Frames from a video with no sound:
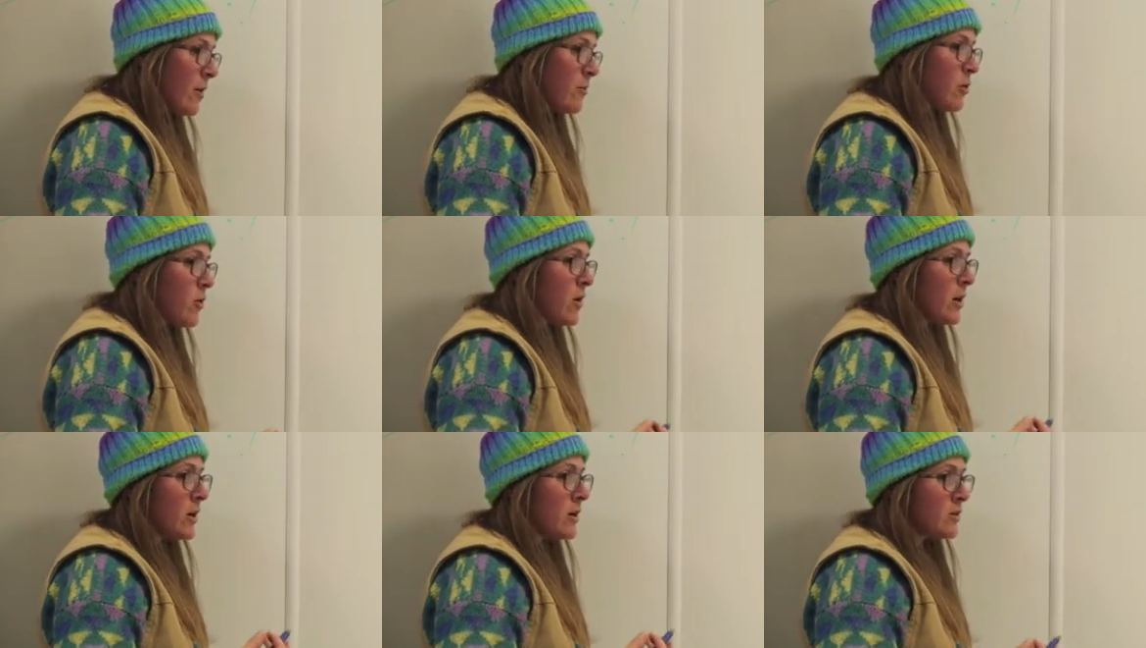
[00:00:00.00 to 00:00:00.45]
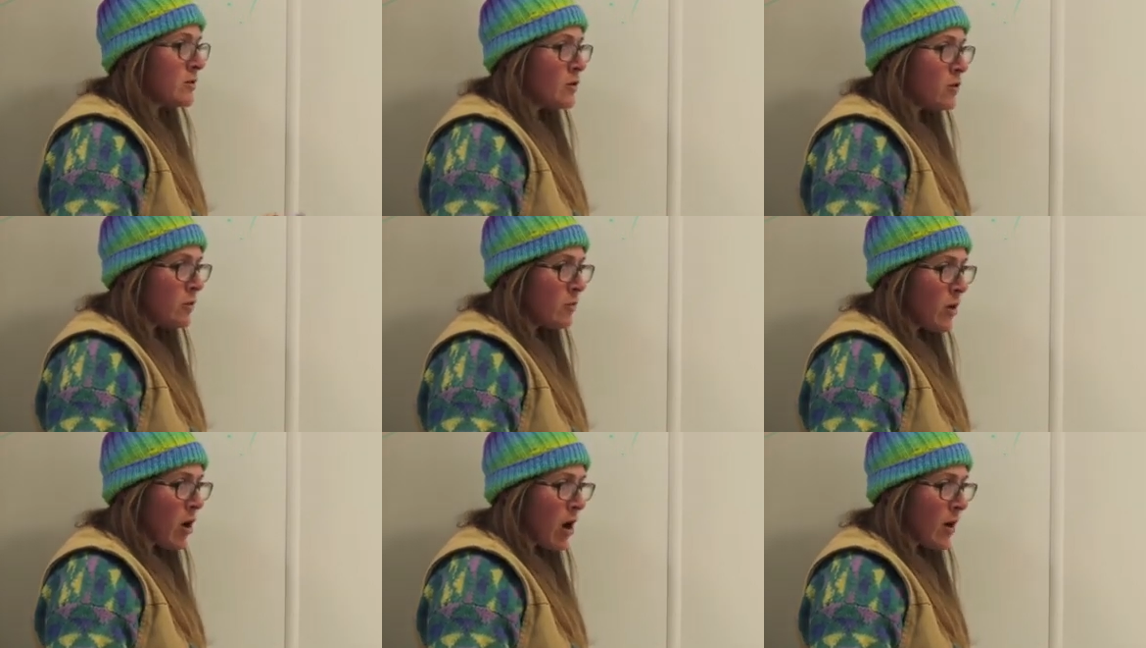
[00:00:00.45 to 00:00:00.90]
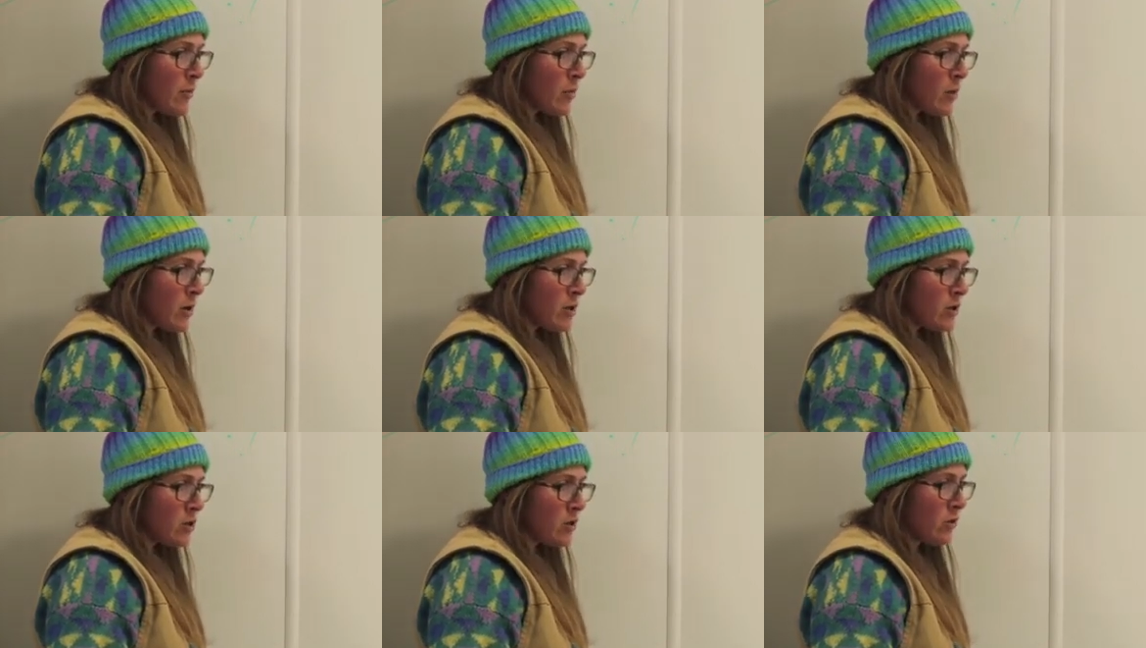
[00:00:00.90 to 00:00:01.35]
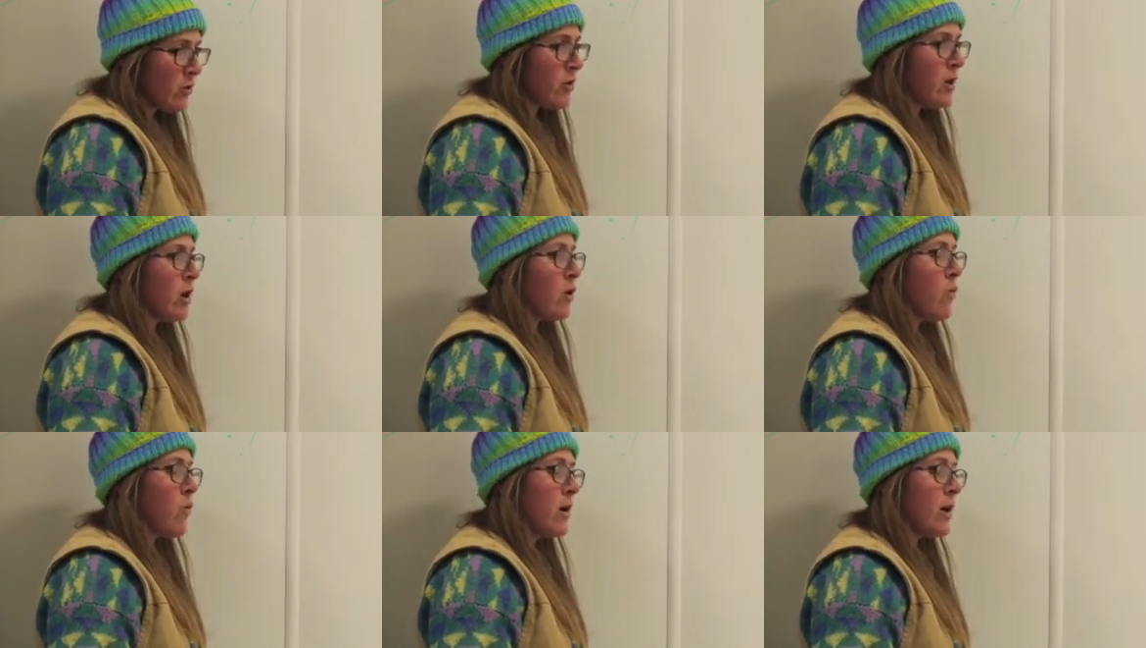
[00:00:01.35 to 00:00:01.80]
I'm going to assume the operational
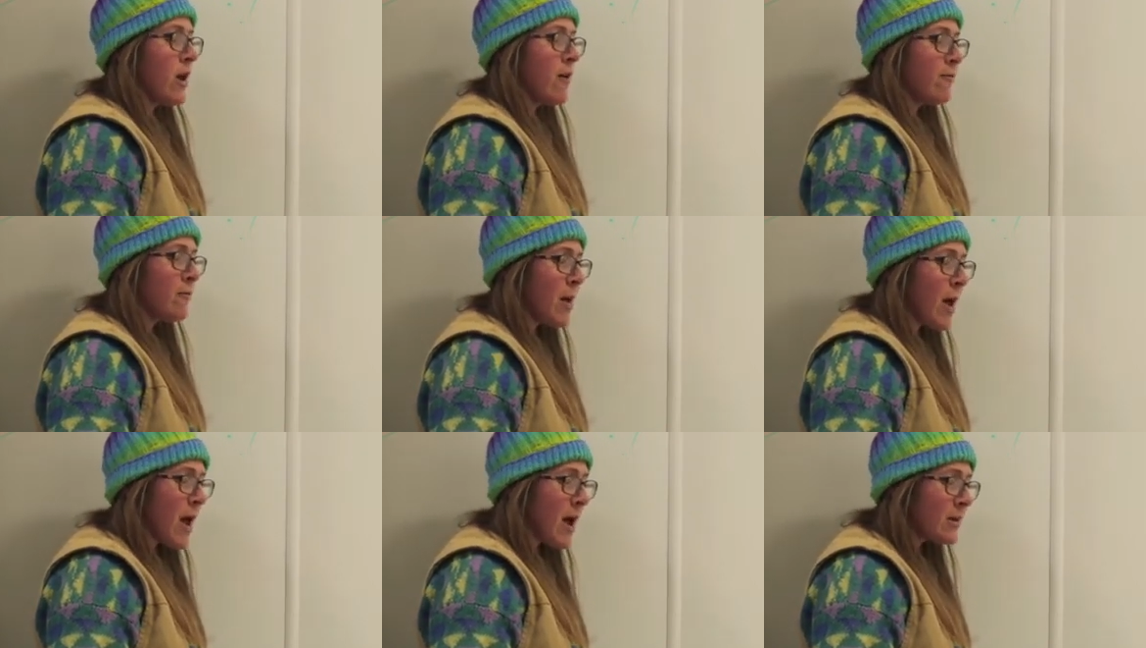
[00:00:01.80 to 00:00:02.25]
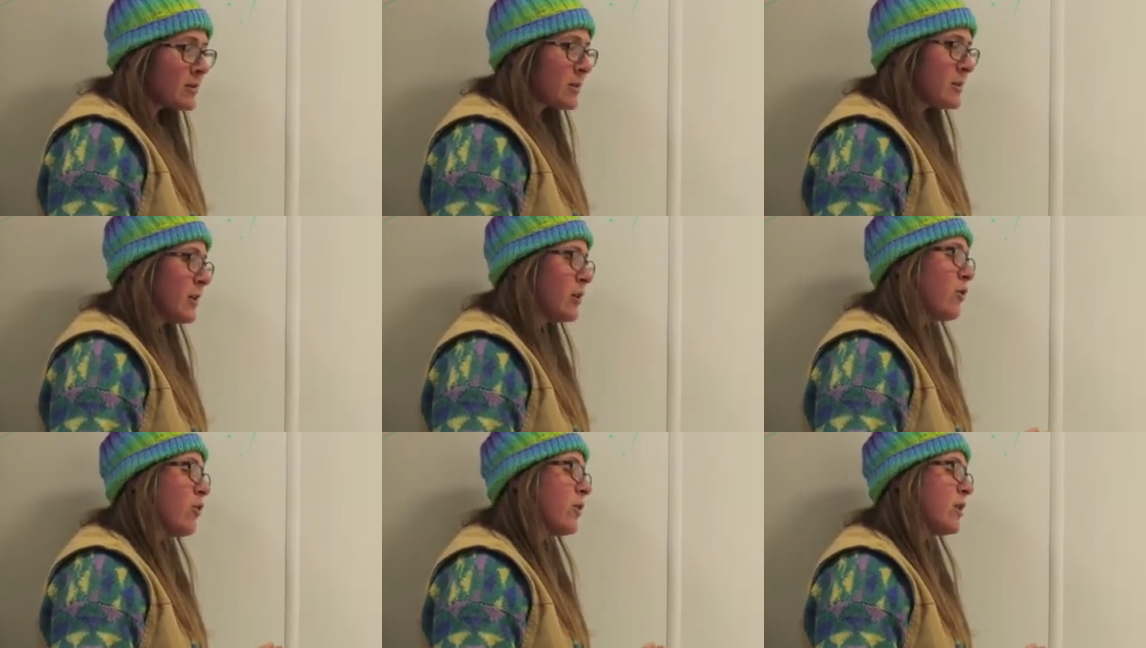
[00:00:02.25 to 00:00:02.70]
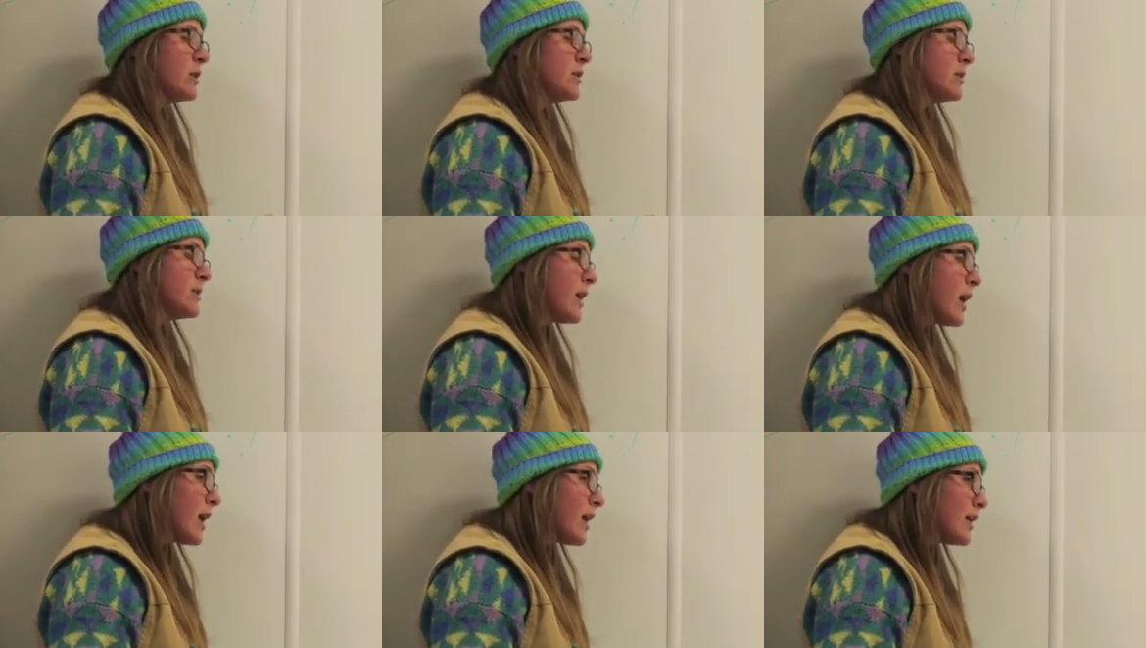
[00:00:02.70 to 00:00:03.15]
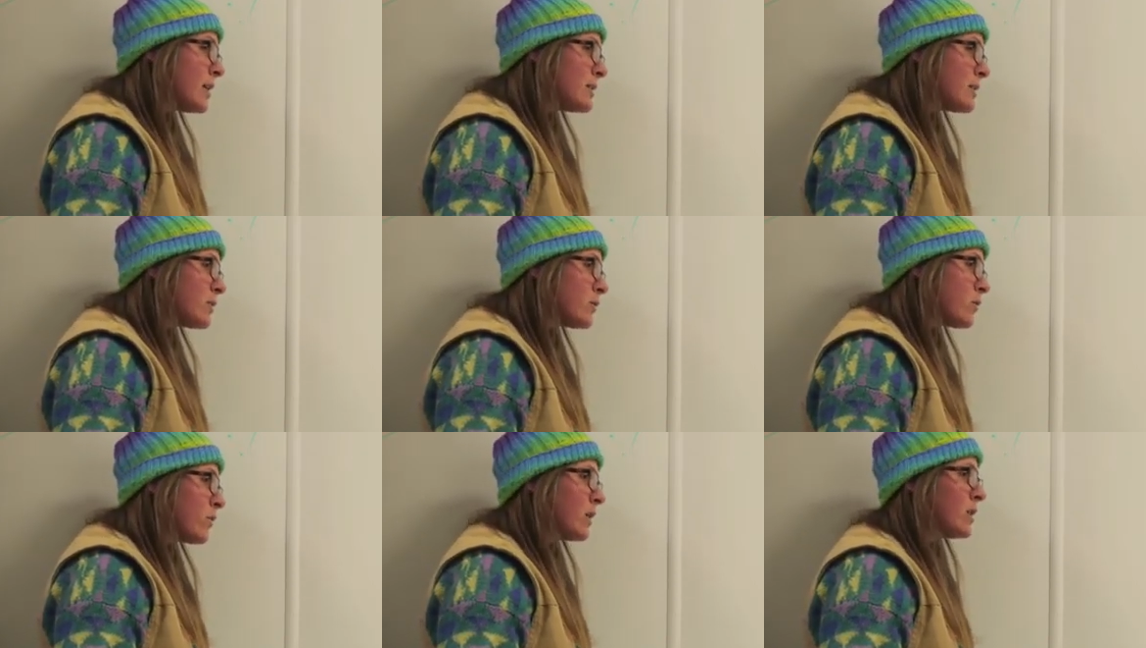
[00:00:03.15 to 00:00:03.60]
thing would have passed. It always does.